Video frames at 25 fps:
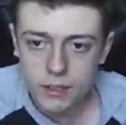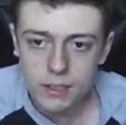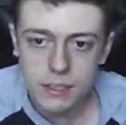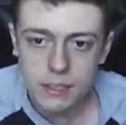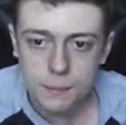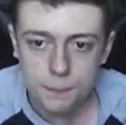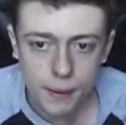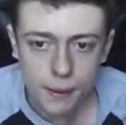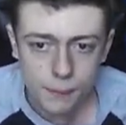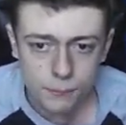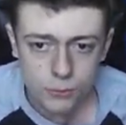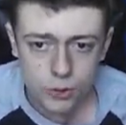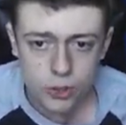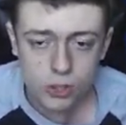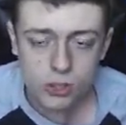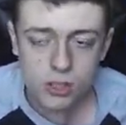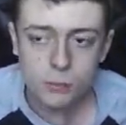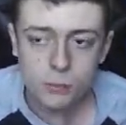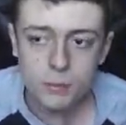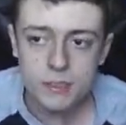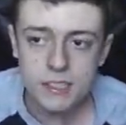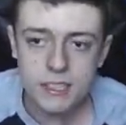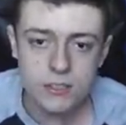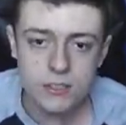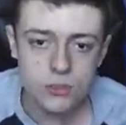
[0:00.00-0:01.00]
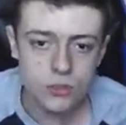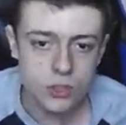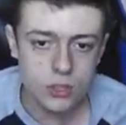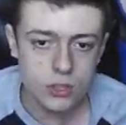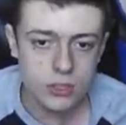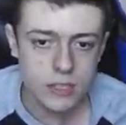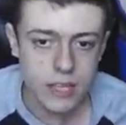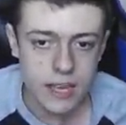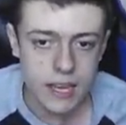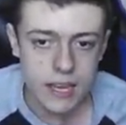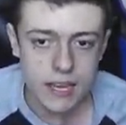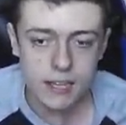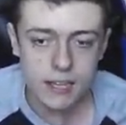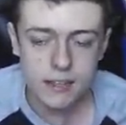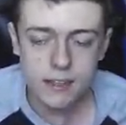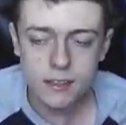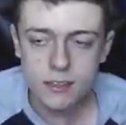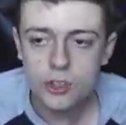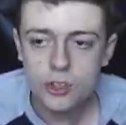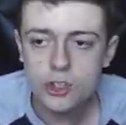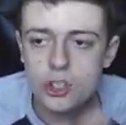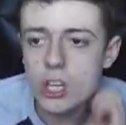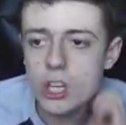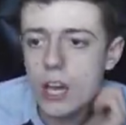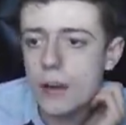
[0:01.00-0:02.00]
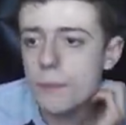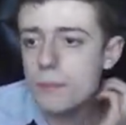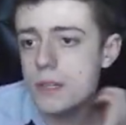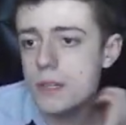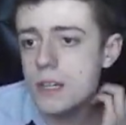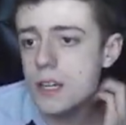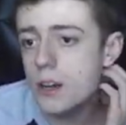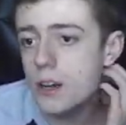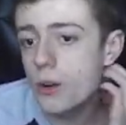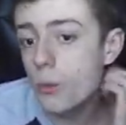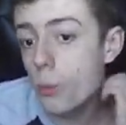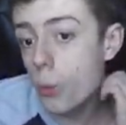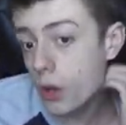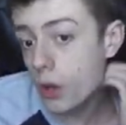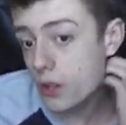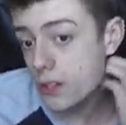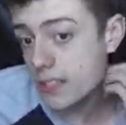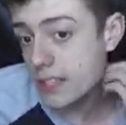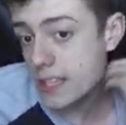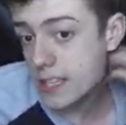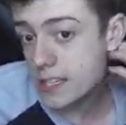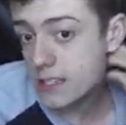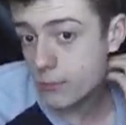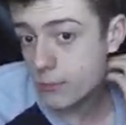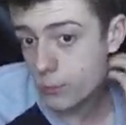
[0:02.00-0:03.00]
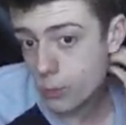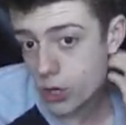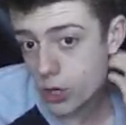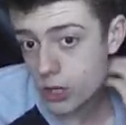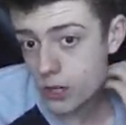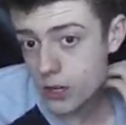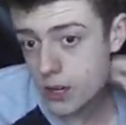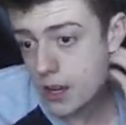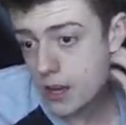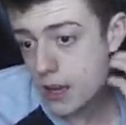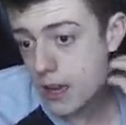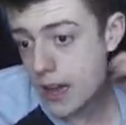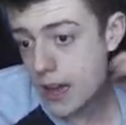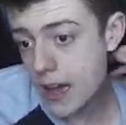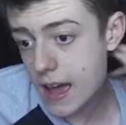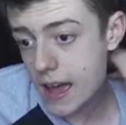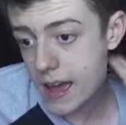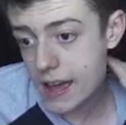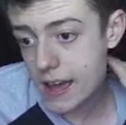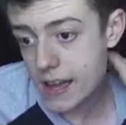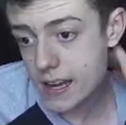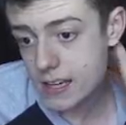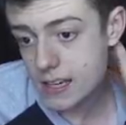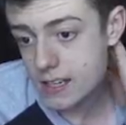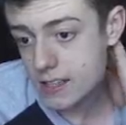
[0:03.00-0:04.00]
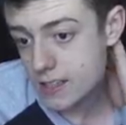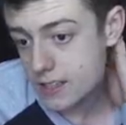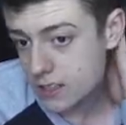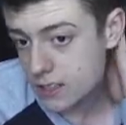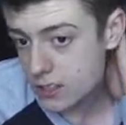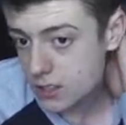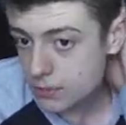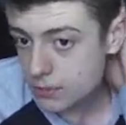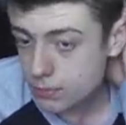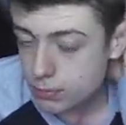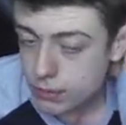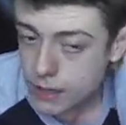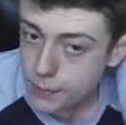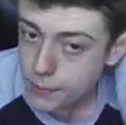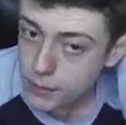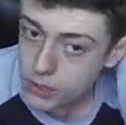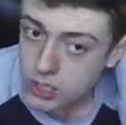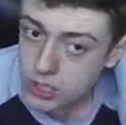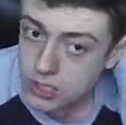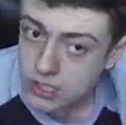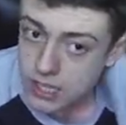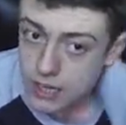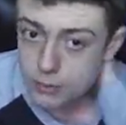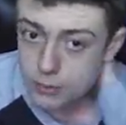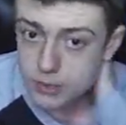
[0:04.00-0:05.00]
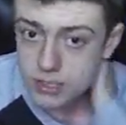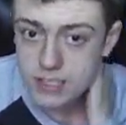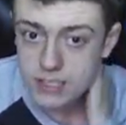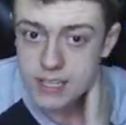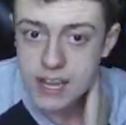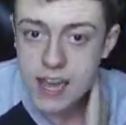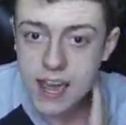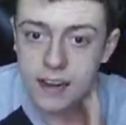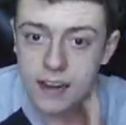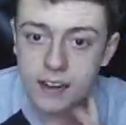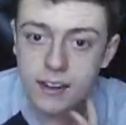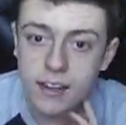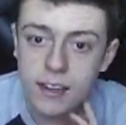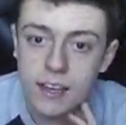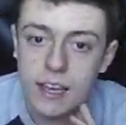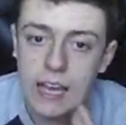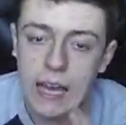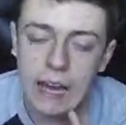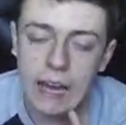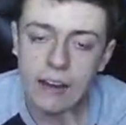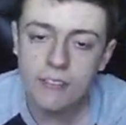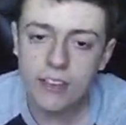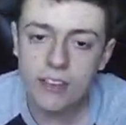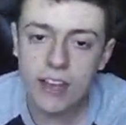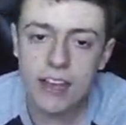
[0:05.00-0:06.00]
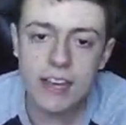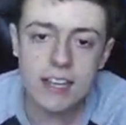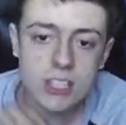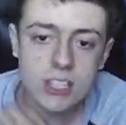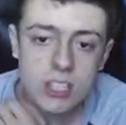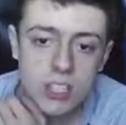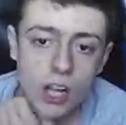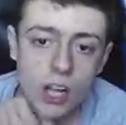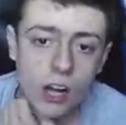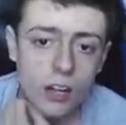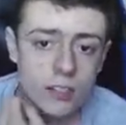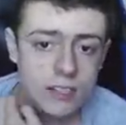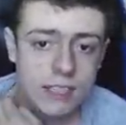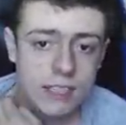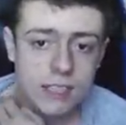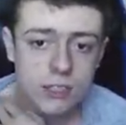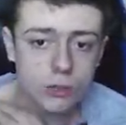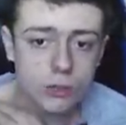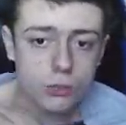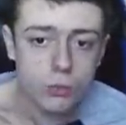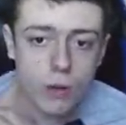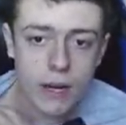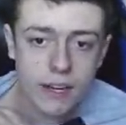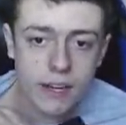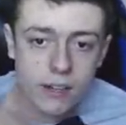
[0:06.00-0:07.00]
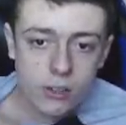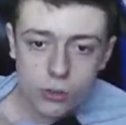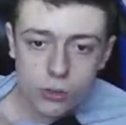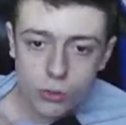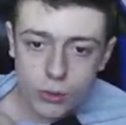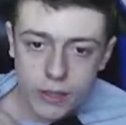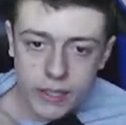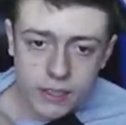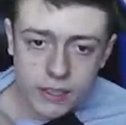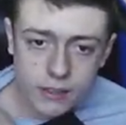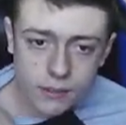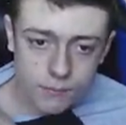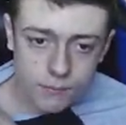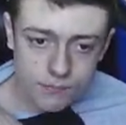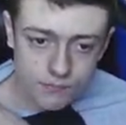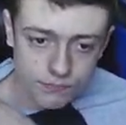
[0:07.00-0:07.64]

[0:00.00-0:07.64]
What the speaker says: The pump shotgun was introduced in Chapter 1 Season 1 and pretty much the same as the tank. However, it started as grey and green.